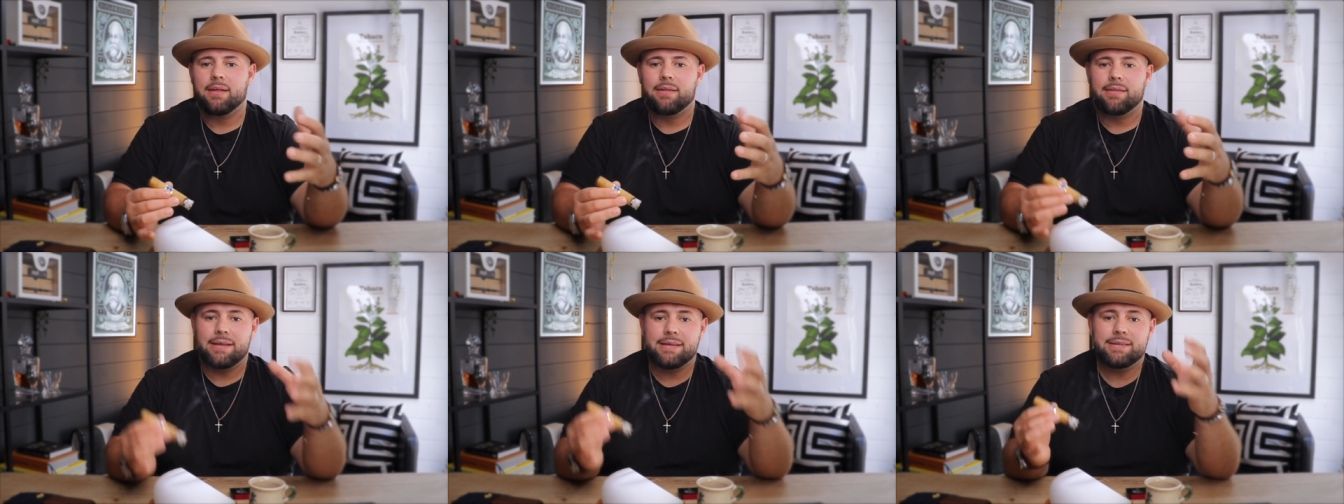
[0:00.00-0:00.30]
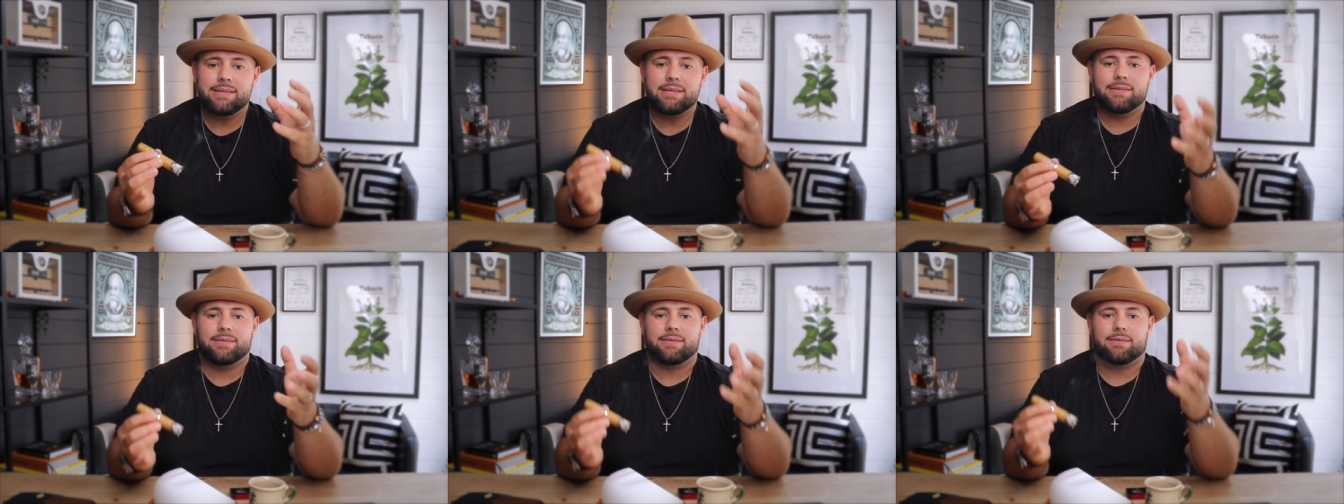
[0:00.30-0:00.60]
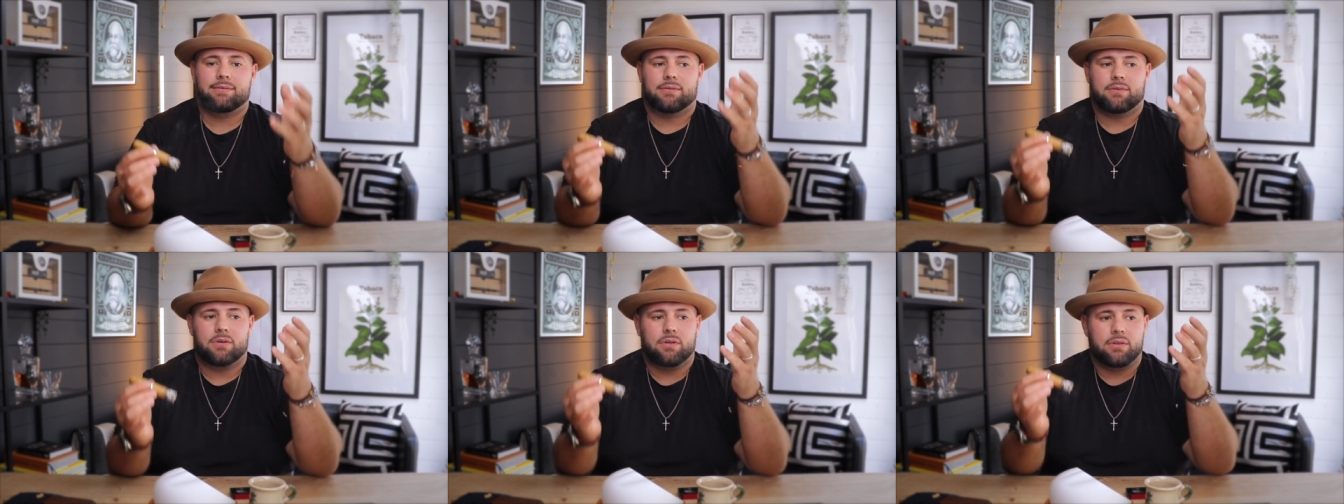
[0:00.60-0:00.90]
This is,
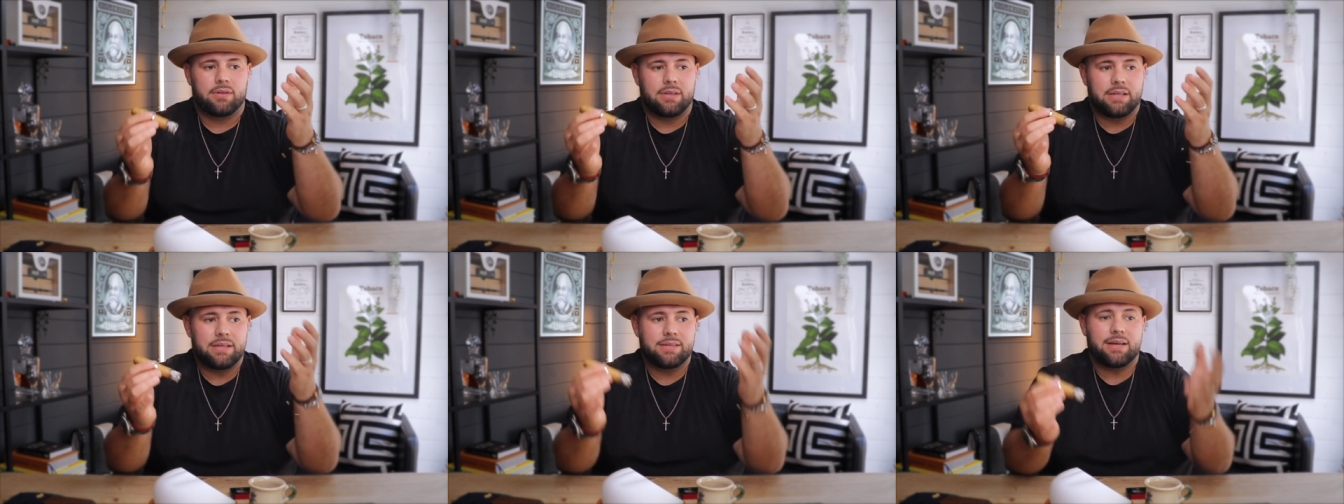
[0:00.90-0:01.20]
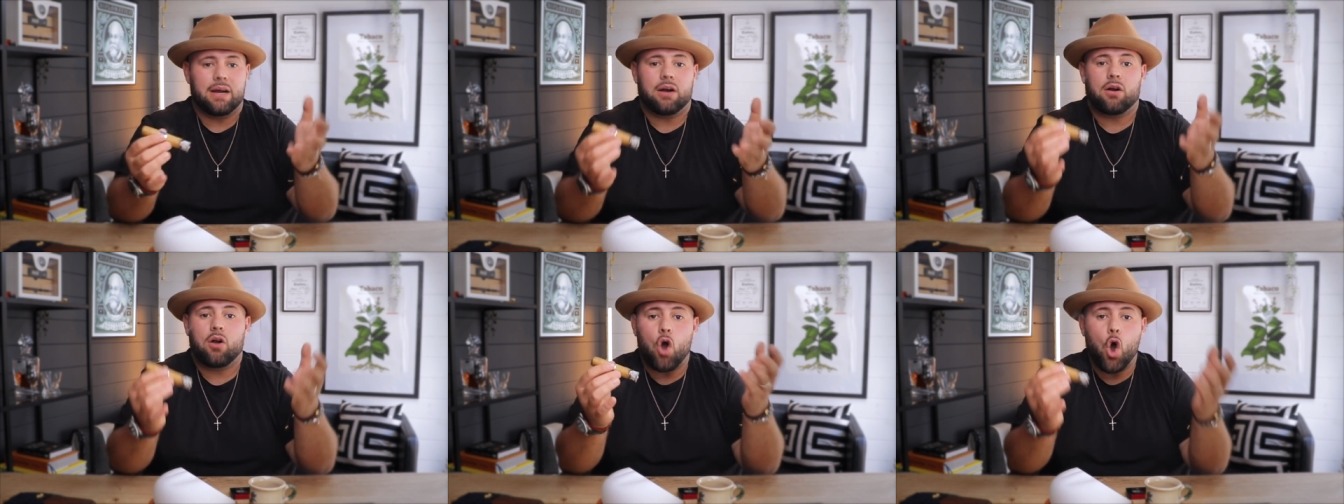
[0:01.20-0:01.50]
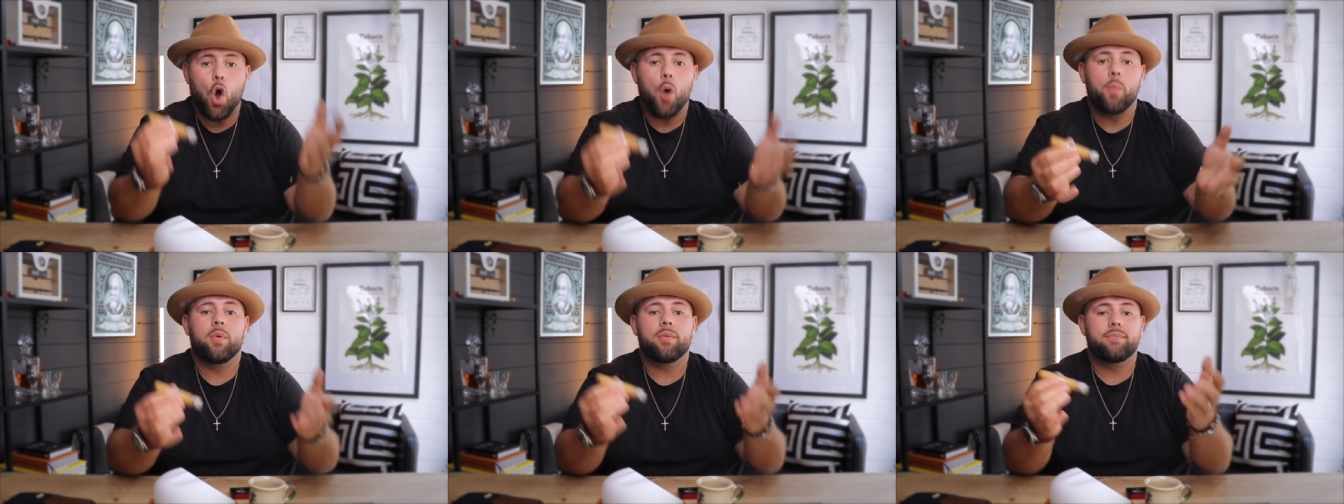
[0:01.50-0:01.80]
these are
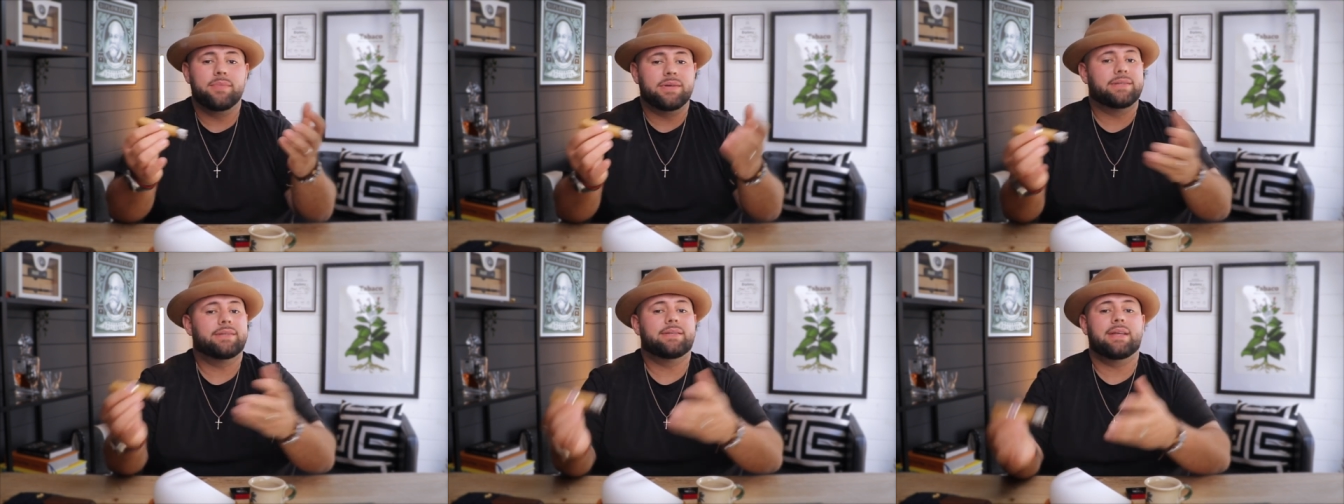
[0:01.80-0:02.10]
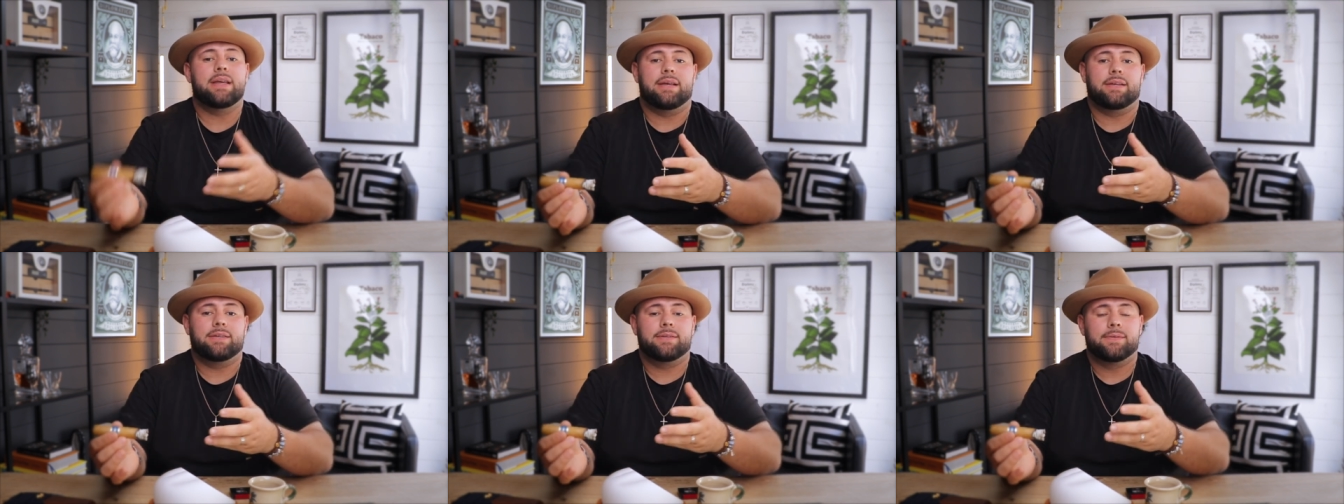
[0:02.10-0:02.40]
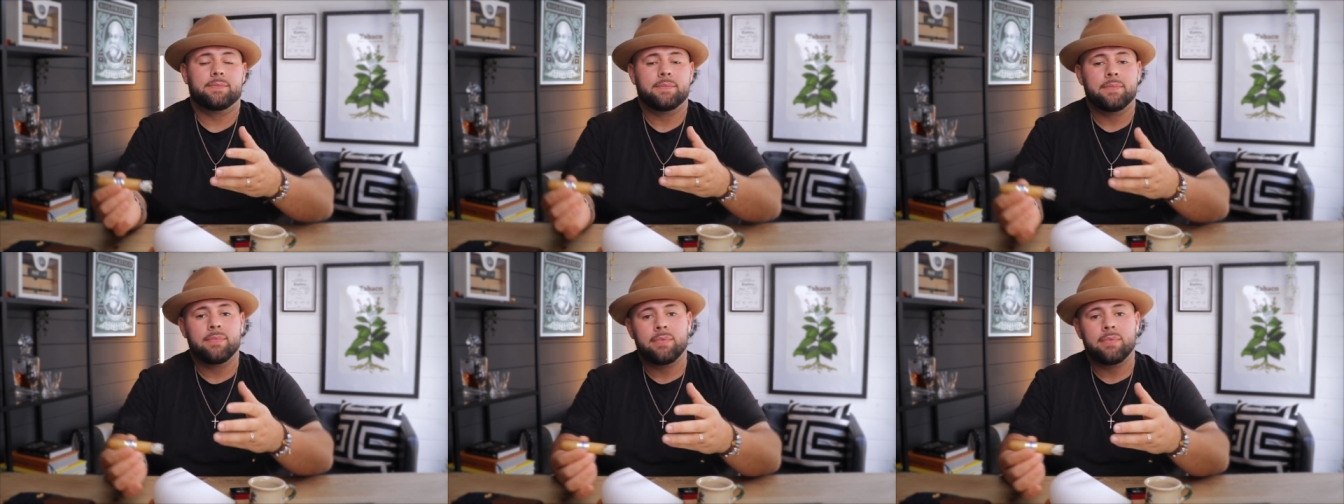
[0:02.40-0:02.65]
common mistakes.